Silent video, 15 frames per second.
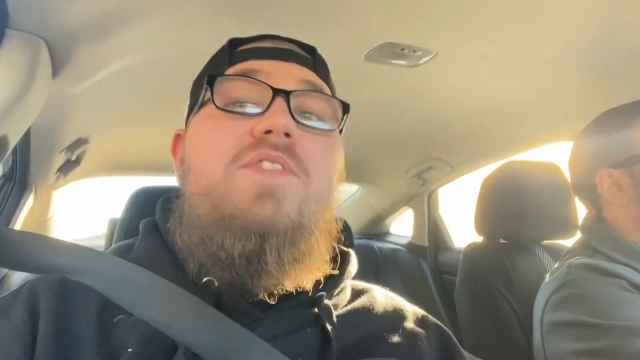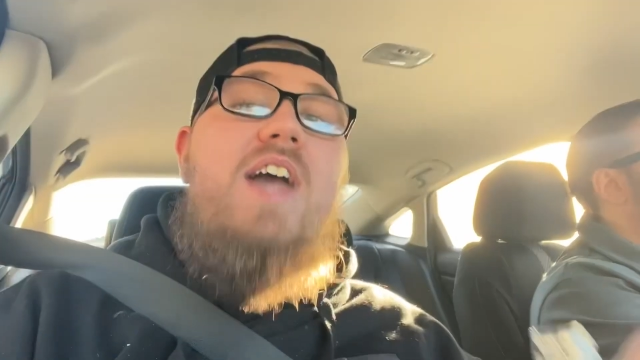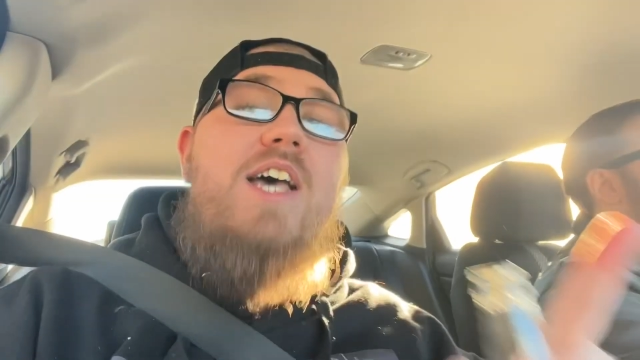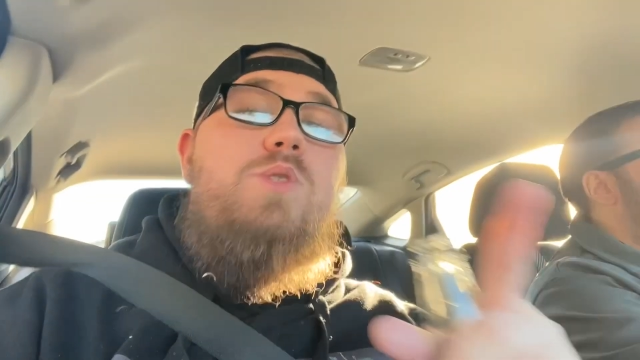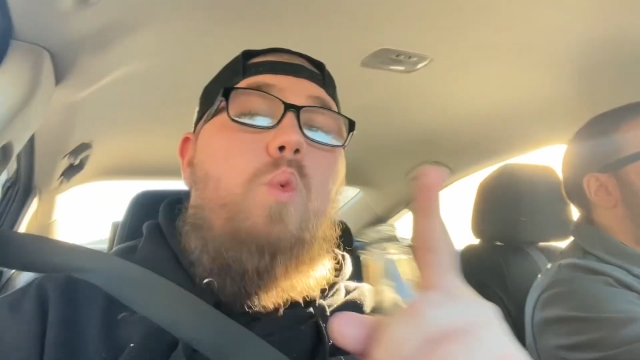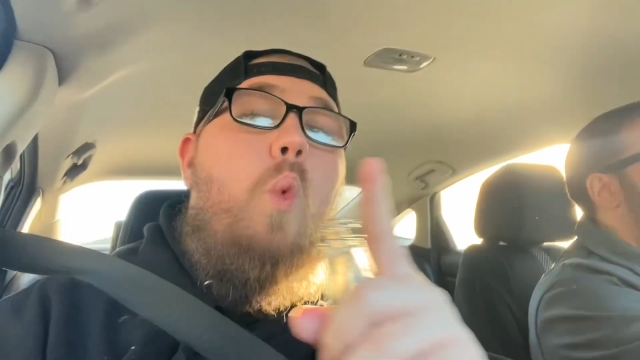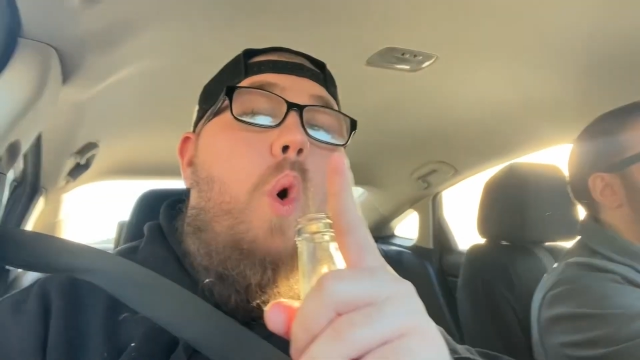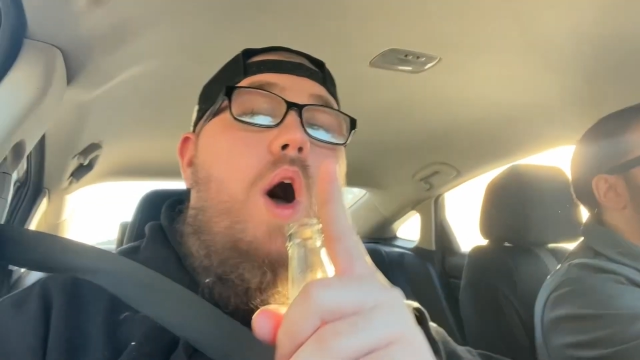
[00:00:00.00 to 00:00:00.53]

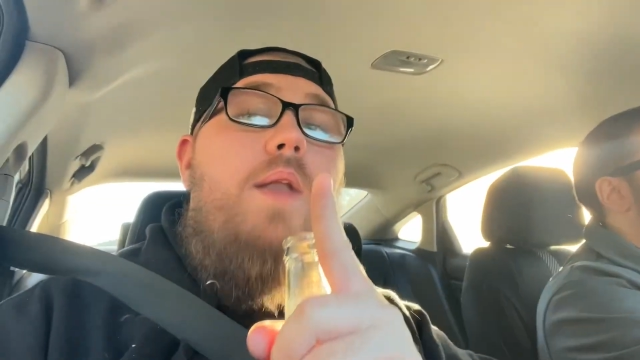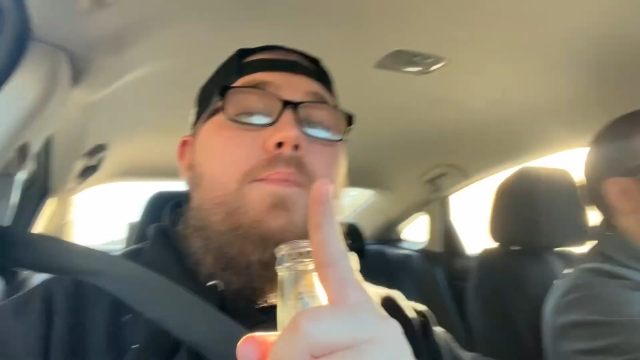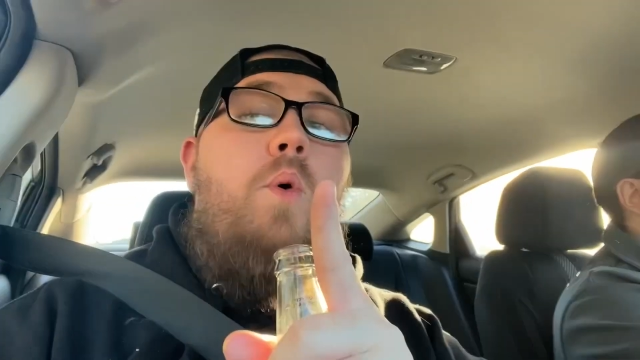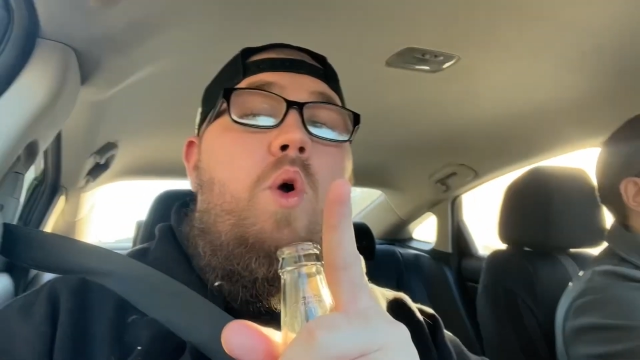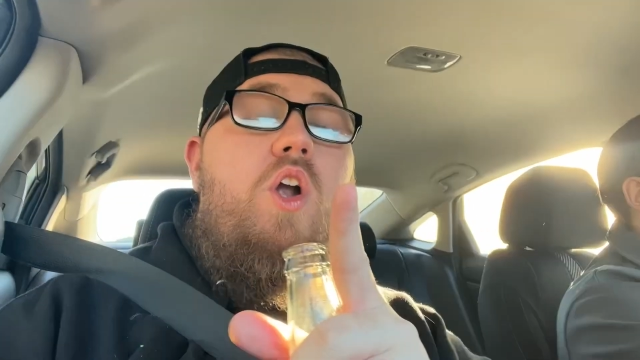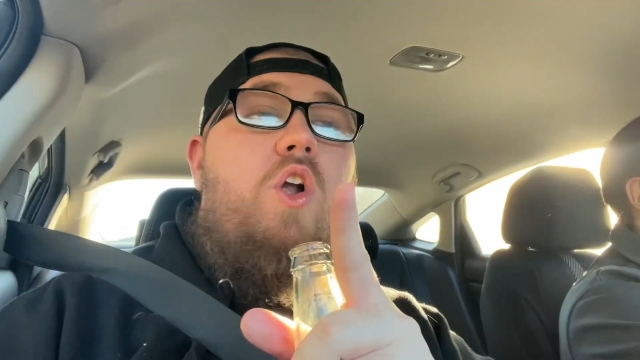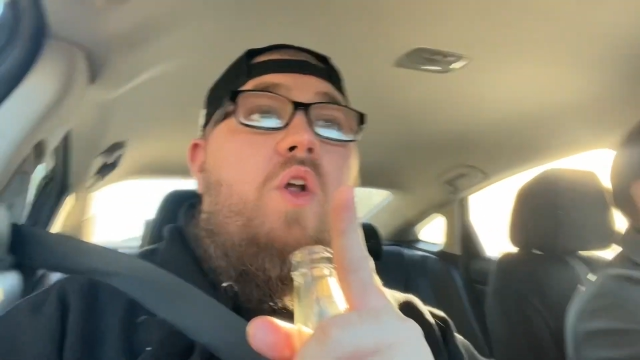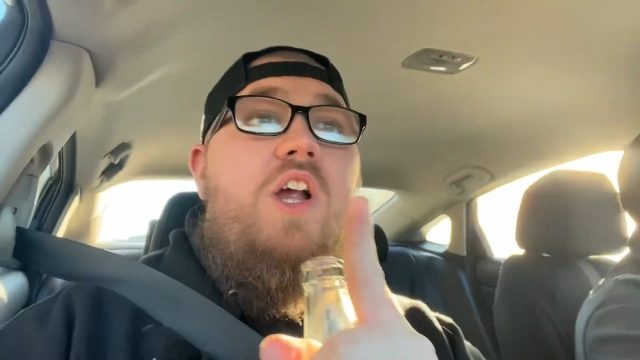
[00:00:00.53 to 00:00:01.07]
guys one
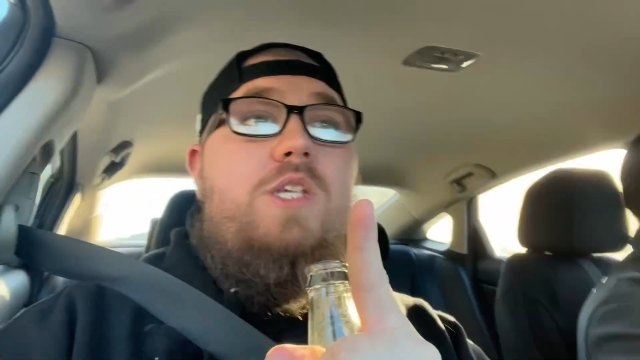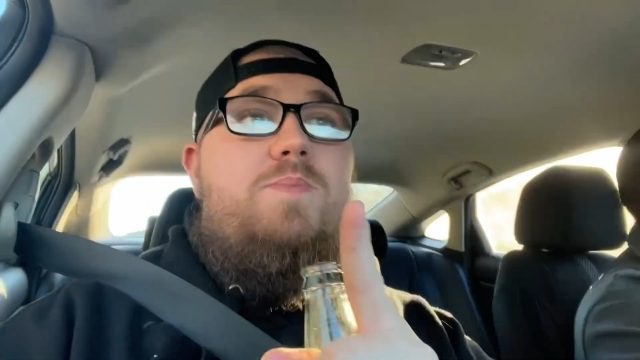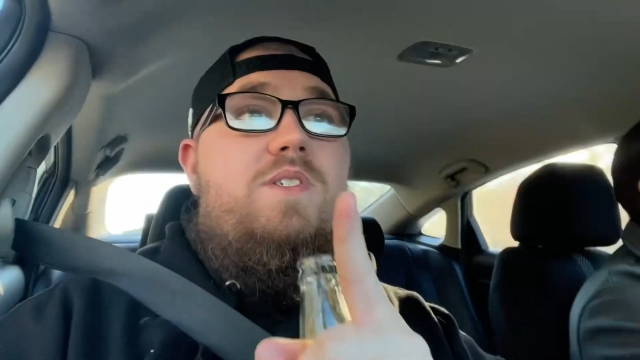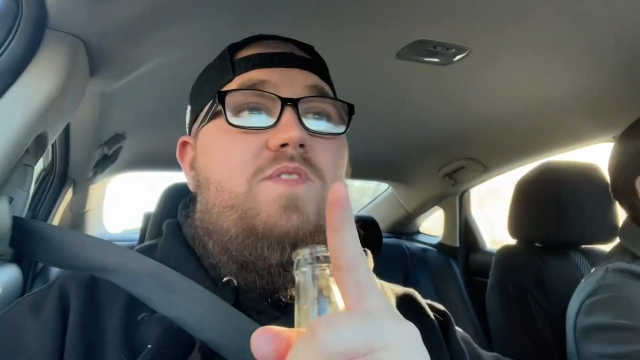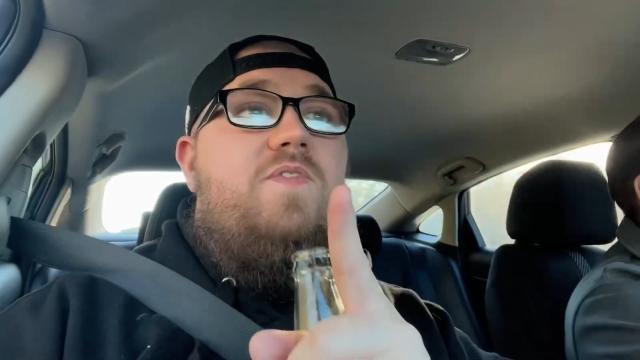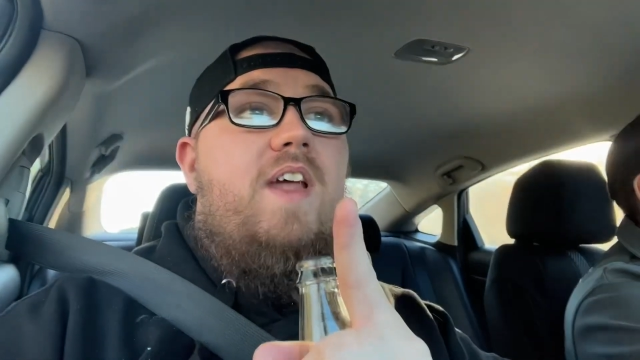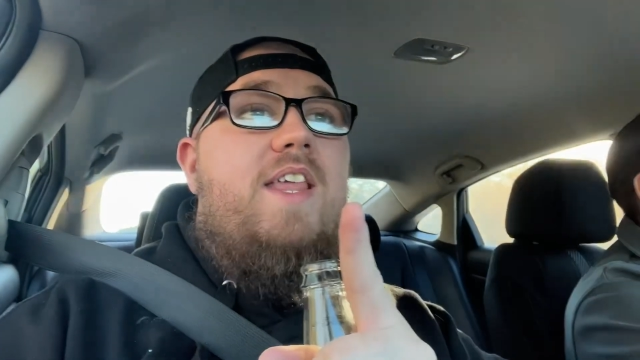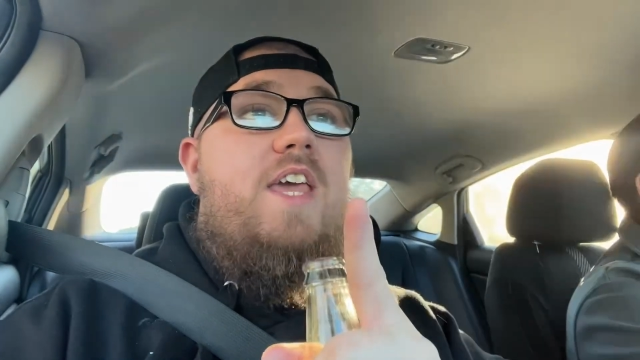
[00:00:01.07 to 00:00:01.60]
more
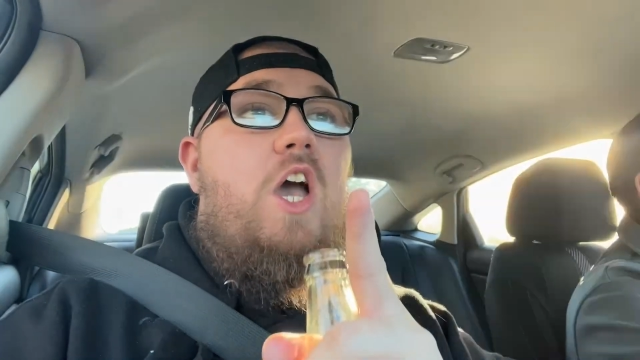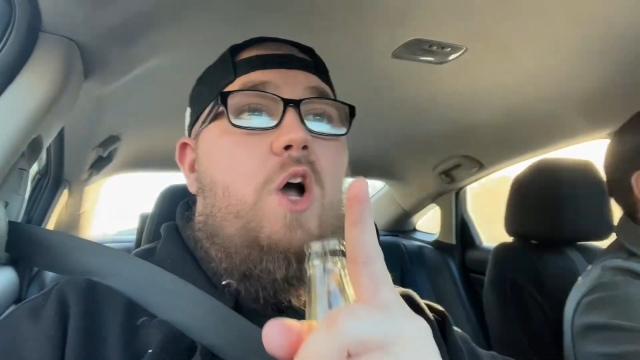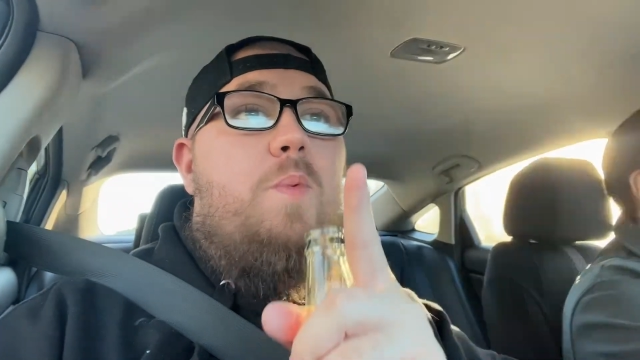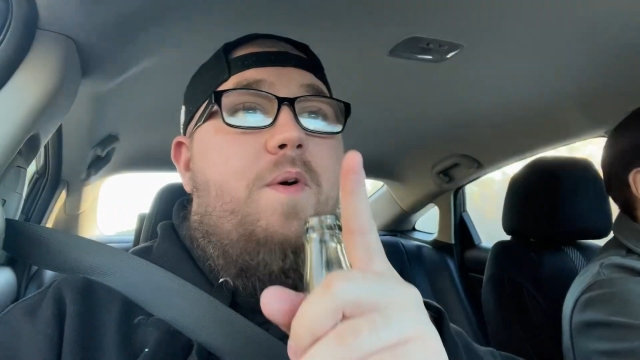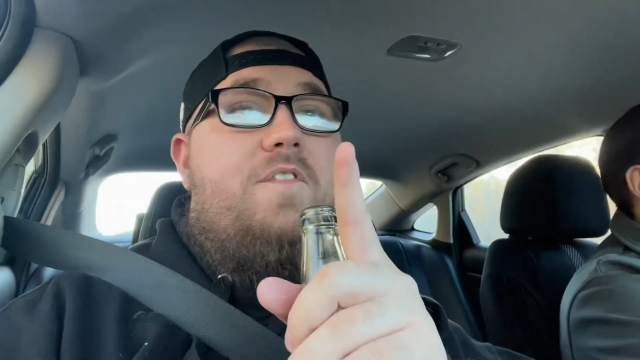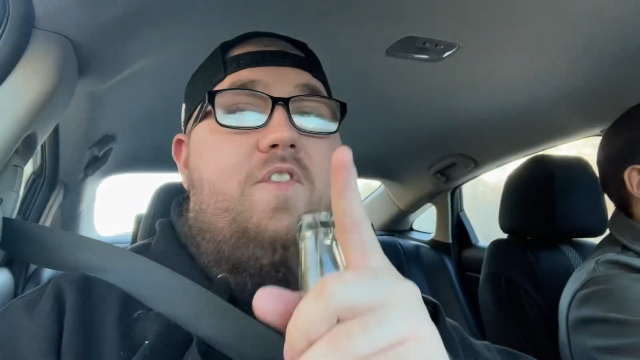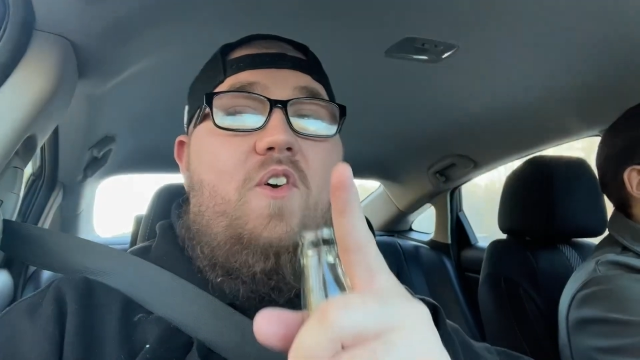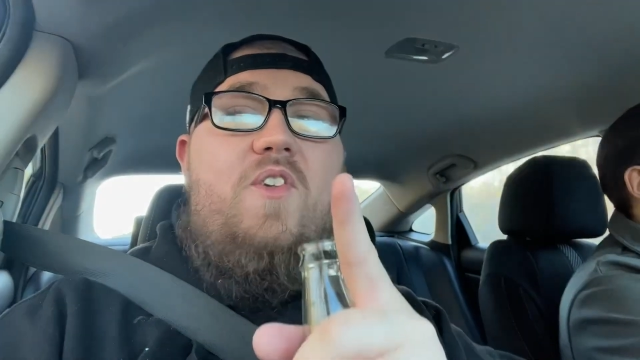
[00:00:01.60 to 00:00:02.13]
Christmas video
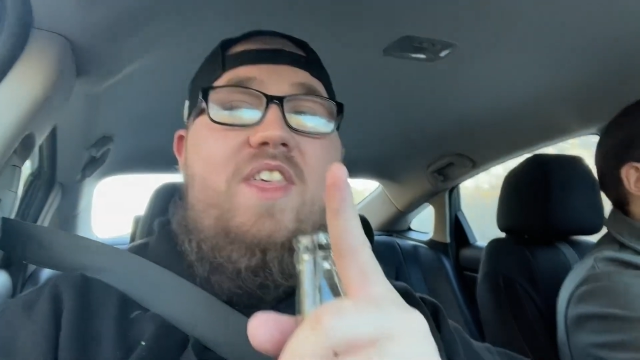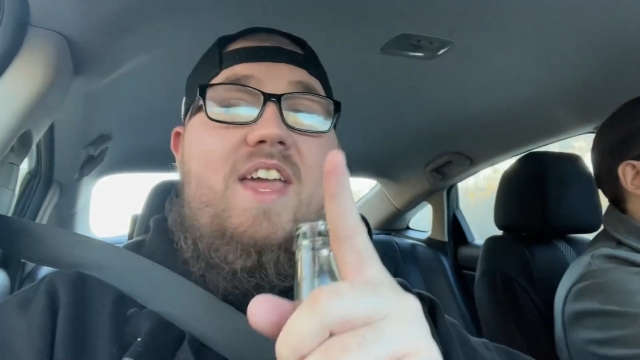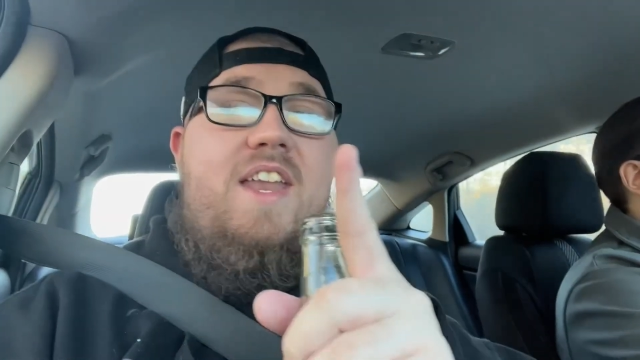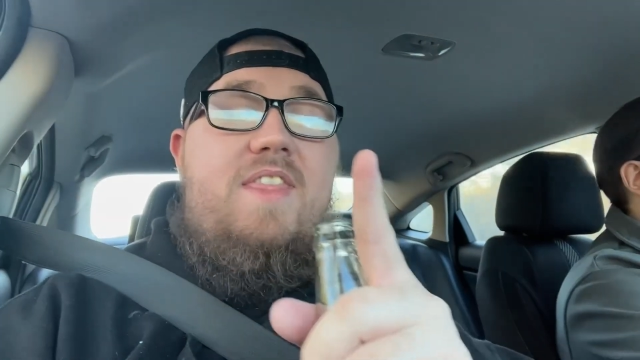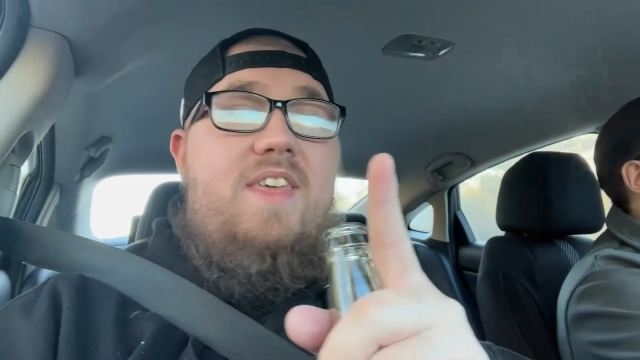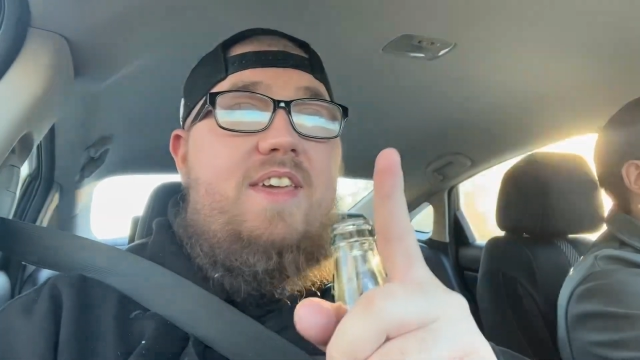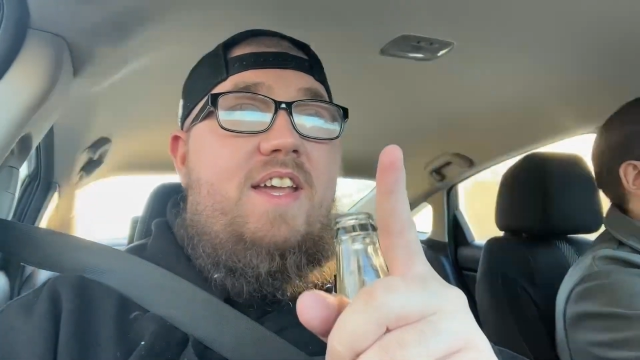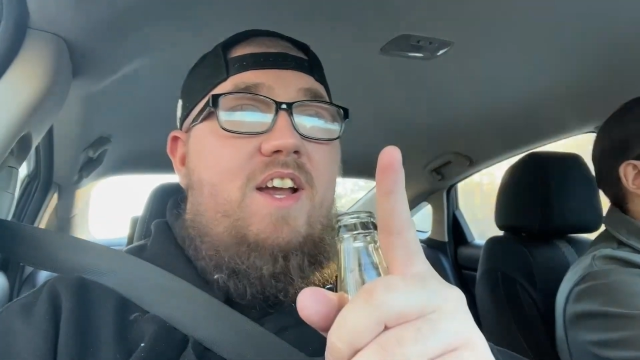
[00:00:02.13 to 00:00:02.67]
before the end
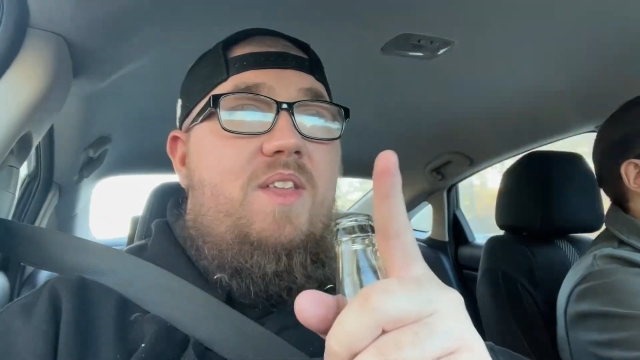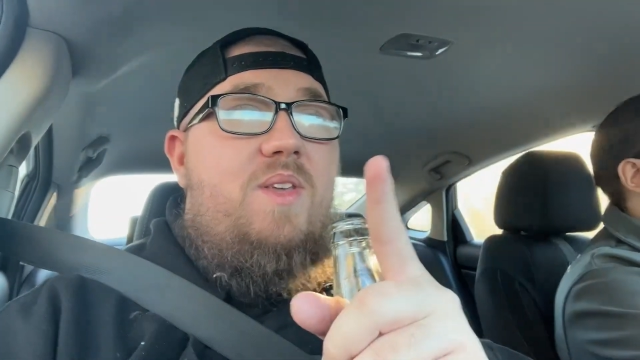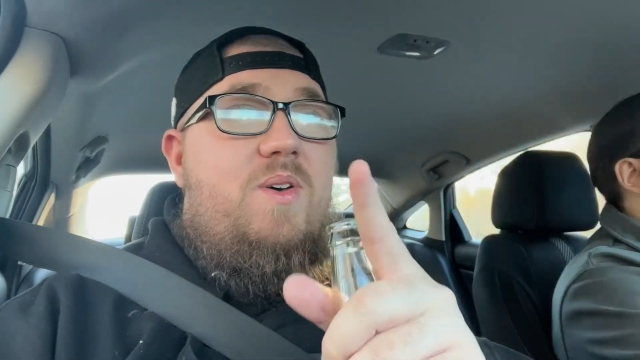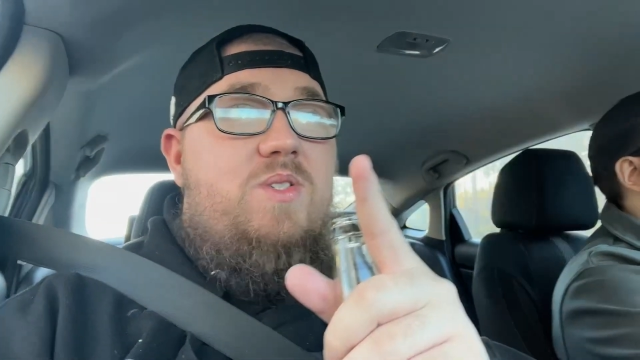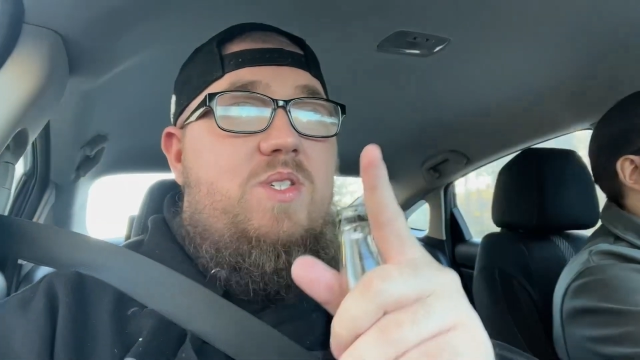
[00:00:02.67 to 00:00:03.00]
of the year, though.